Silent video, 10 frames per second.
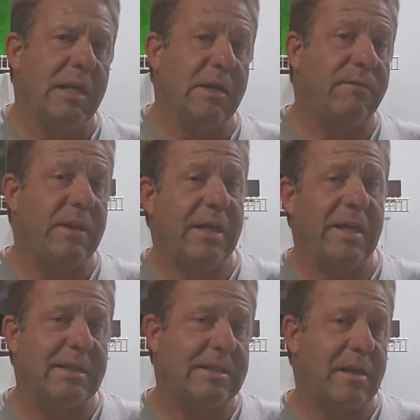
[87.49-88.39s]
If the
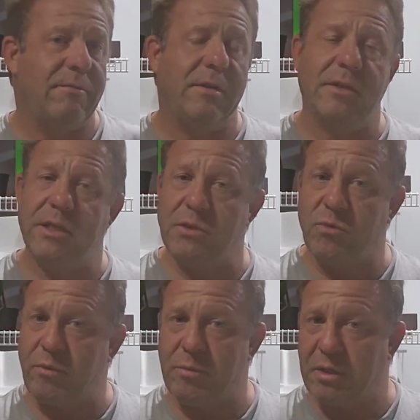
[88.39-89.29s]
87 is
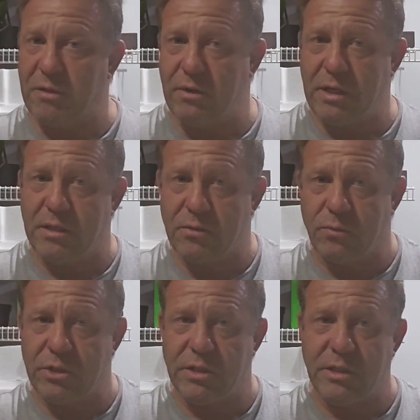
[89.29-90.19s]
what we believe it is,
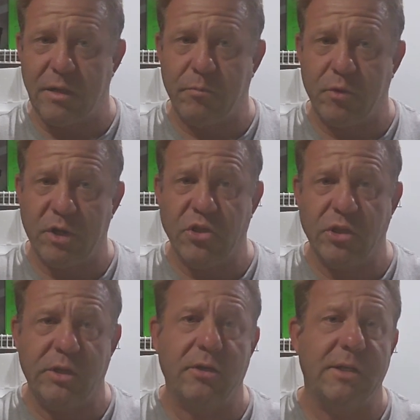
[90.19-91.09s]
which is a
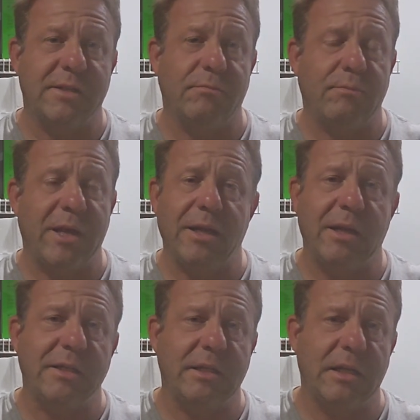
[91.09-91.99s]
production year, it's made in
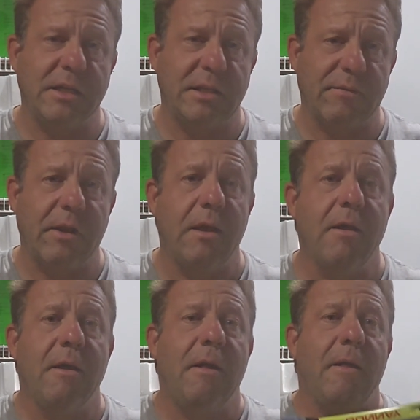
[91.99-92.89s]
1987.
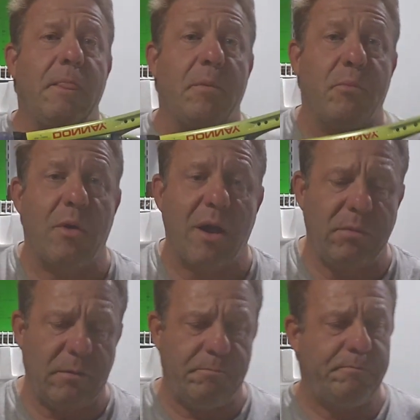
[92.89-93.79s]
The
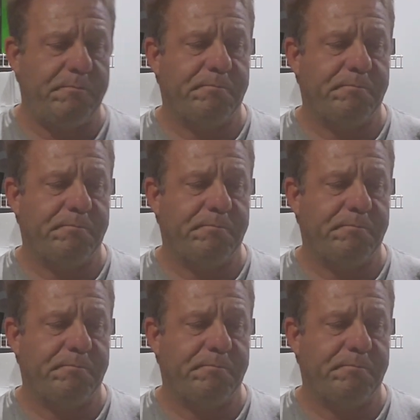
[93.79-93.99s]
problem,